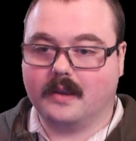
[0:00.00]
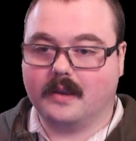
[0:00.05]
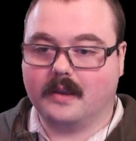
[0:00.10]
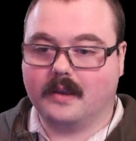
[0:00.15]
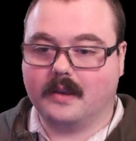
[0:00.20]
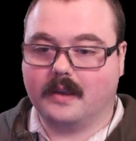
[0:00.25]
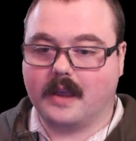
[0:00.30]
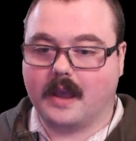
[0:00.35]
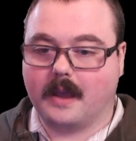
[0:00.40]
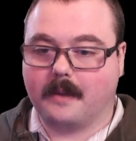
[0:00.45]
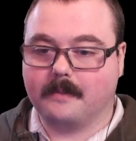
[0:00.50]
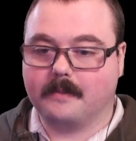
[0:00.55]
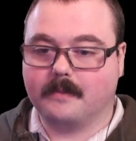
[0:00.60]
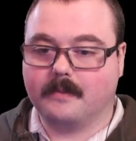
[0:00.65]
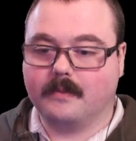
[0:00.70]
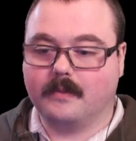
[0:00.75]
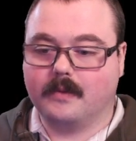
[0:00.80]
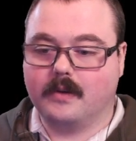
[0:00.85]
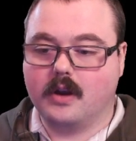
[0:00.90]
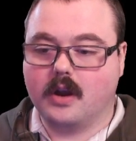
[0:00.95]
Yeah,
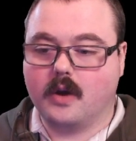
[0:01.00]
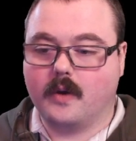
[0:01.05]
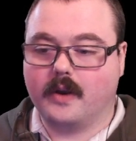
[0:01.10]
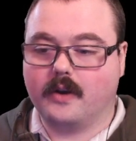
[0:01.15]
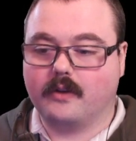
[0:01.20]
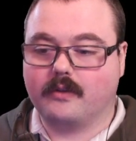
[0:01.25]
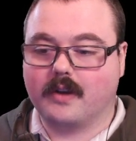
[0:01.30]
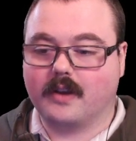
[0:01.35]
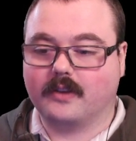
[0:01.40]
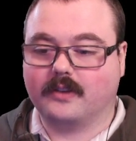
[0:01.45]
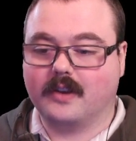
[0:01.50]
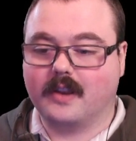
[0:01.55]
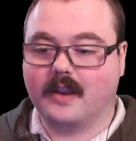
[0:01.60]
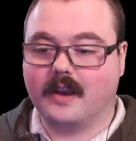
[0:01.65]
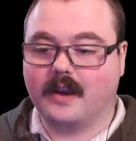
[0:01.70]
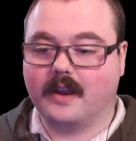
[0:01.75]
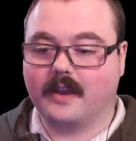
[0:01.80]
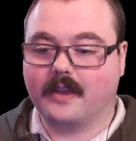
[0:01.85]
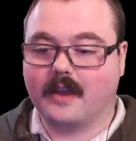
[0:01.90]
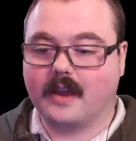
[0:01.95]
no interest in
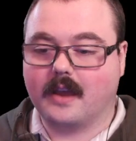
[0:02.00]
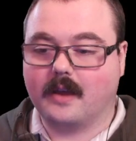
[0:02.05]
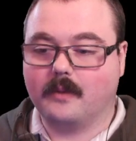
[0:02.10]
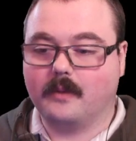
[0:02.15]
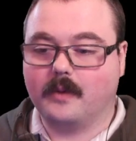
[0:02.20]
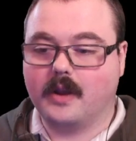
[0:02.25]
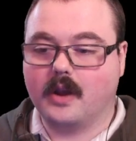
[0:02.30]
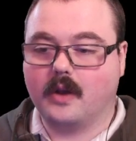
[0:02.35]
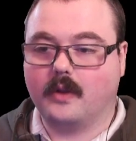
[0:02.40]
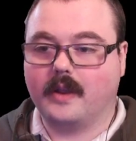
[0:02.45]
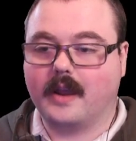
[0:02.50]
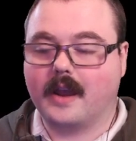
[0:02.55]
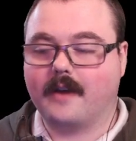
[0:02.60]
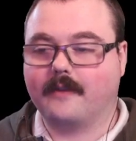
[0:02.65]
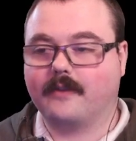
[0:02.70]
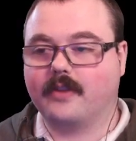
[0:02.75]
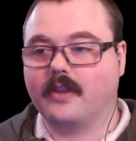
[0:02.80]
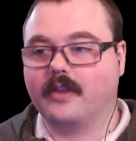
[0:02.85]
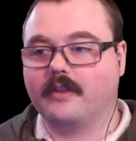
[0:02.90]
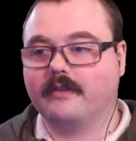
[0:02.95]
any of that. We only have
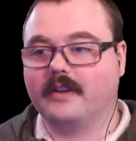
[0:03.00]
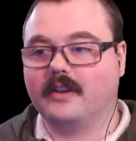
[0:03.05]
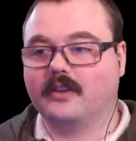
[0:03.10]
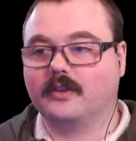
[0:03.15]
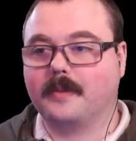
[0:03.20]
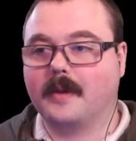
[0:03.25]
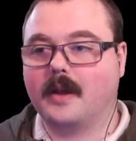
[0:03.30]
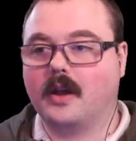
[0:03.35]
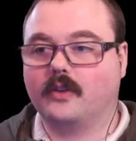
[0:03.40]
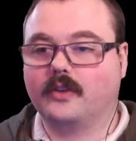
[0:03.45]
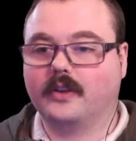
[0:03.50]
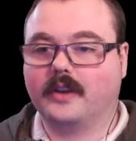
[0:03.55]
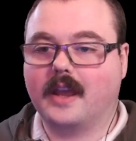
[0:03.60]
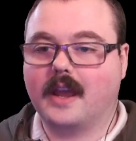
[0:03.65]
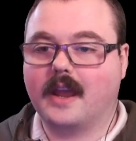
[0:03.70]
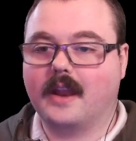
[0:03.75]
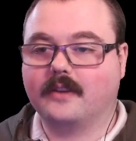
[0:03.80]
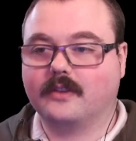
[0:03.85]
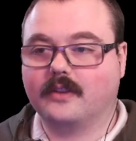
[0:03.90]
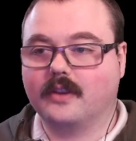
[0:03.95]
3 spells
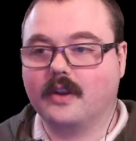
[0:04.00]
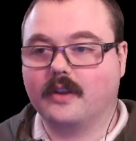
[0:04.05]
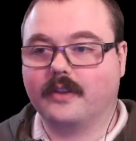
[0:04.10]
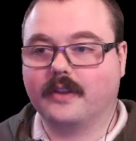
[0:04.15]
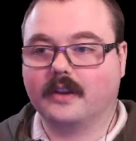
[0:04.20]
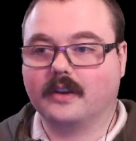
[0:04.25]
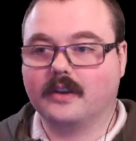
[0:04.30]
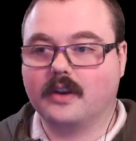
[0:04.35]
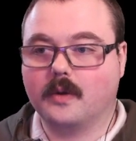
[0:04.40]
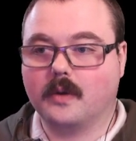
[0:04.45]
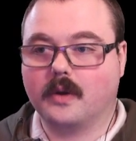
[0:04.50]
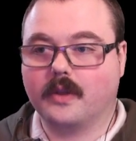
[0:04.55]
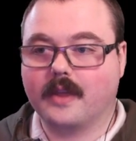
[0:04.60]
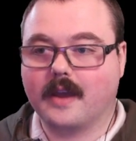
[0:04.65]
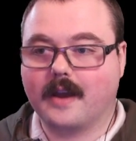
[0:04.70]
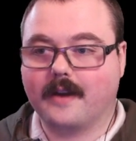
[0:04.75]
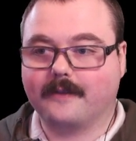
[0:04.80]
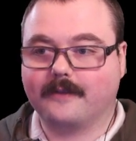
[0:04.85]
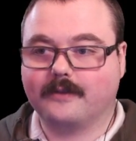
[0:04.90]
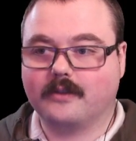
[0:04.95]
again, so nothing new on
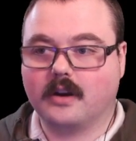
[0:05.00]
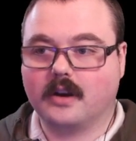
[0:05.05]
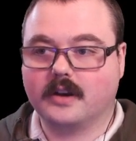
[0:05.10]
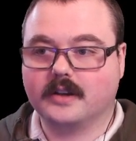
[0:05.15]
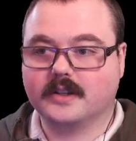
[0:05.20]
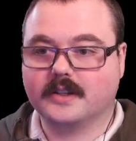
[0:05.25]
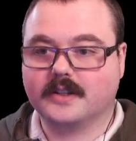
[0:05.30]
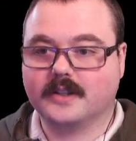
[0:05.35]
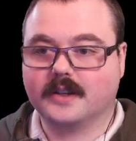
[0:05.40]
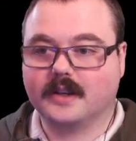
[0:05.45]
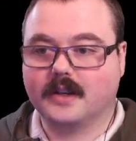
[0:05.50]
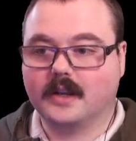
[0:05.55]
that front.